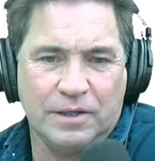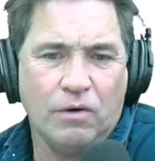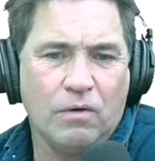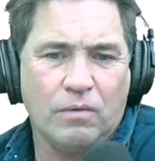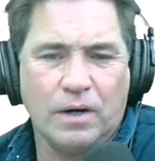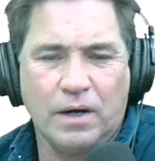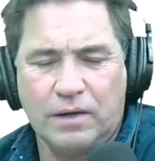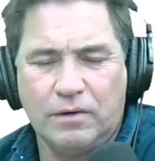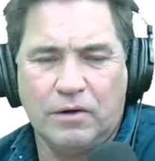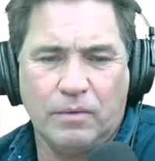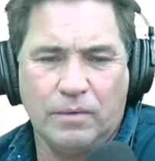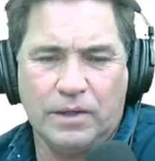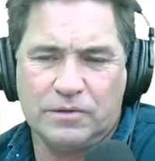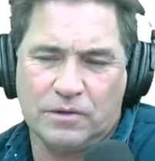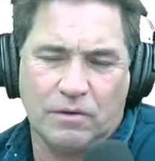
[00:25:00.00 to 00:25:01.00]
oh, well, I know
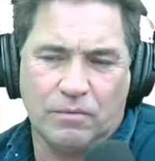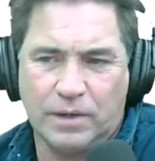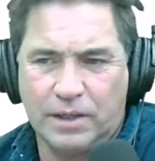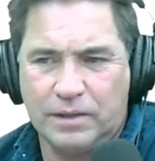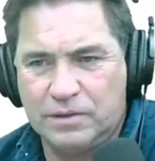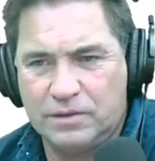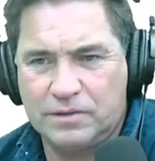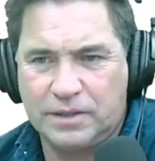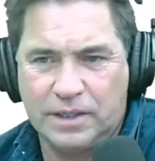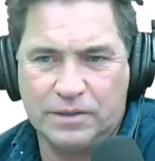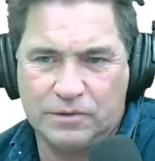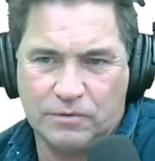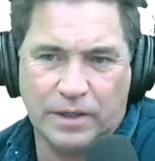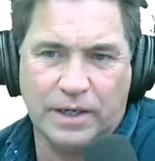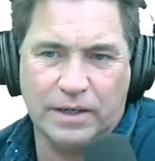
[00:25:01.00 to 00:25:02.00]
he's all right. This guy's
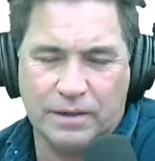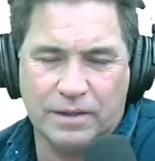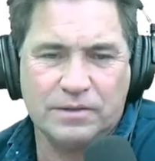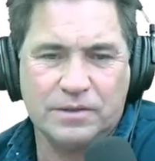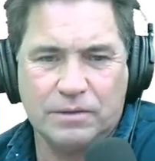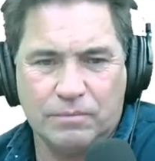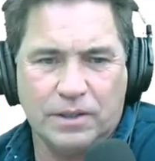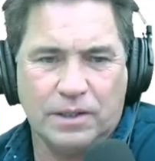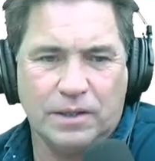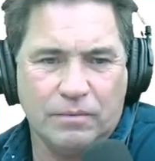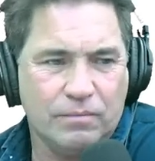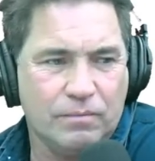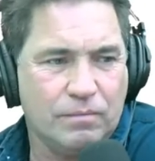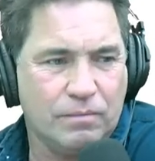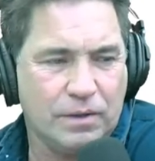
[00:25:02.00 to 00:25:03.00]
great. And I said, really?
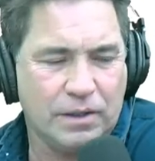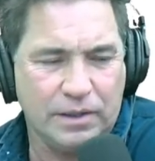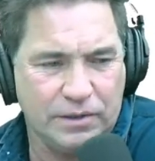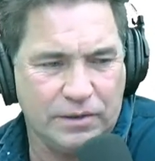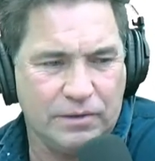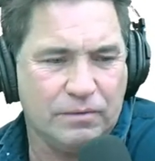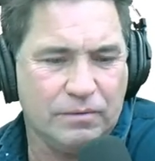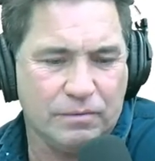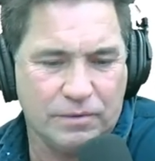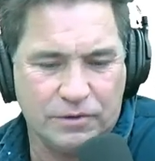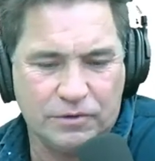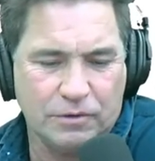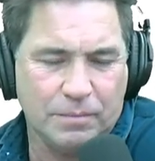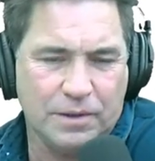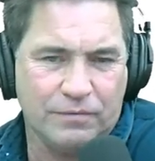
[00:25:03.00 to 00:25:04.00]
What did he do?
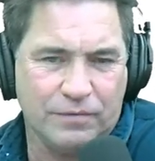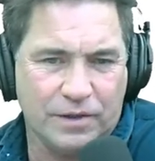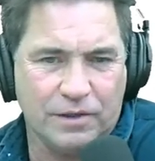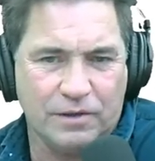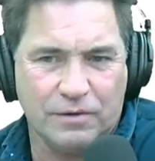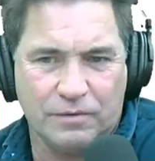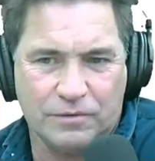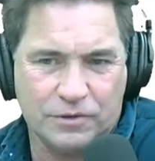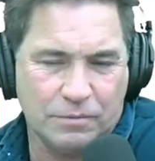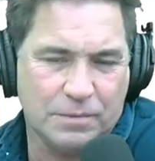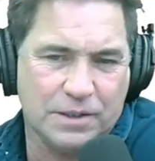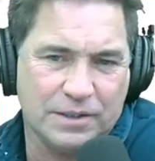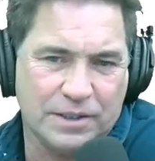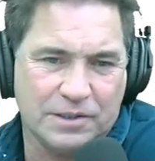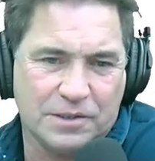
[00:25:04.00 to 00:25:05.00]
Show me the video. Show me
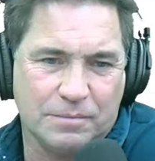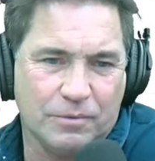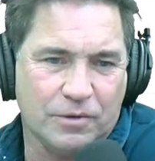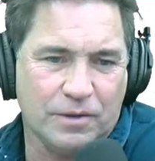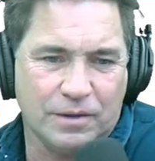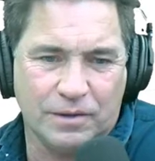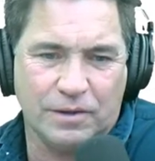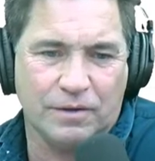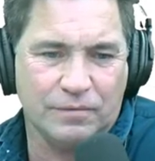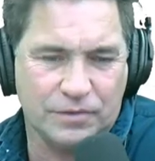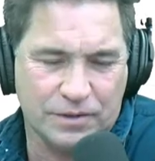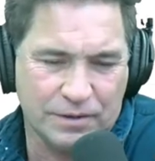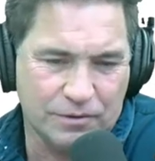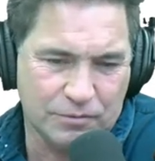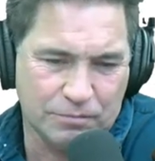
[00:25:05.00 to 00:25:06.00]
the testimonial. And then all of a
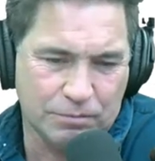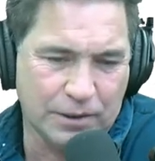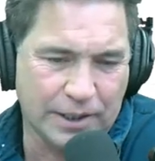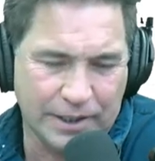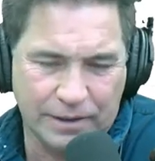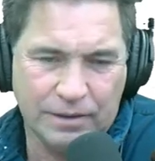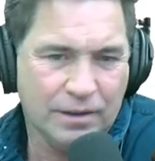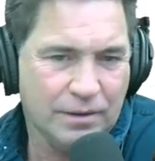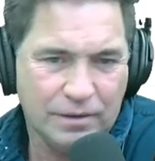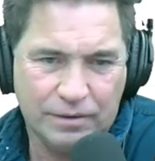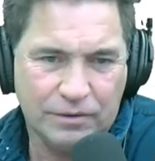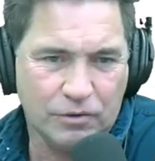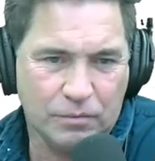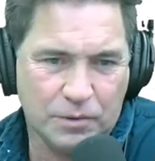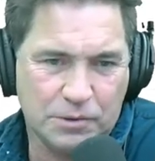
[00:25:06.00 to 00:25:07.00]
sudden there's blank,
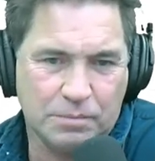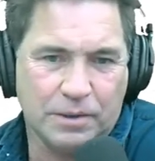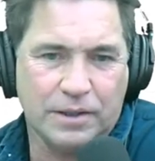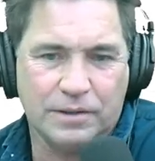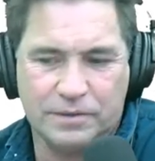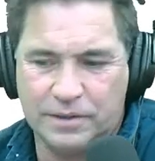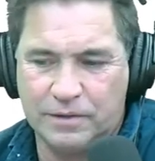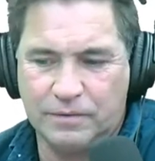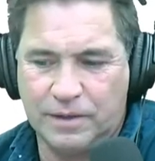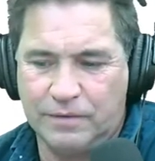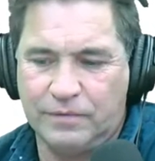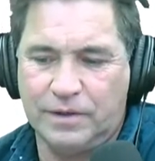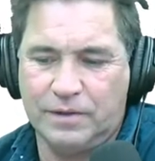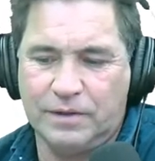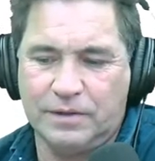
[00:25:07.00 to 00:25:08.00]
no response. They don't have
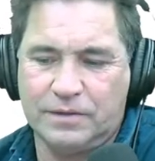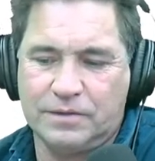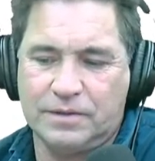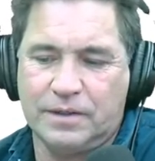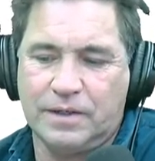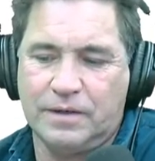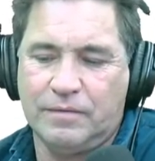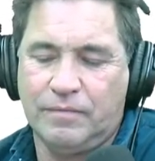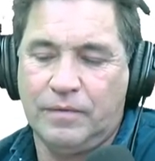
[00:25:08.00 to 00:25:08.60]
anything to say.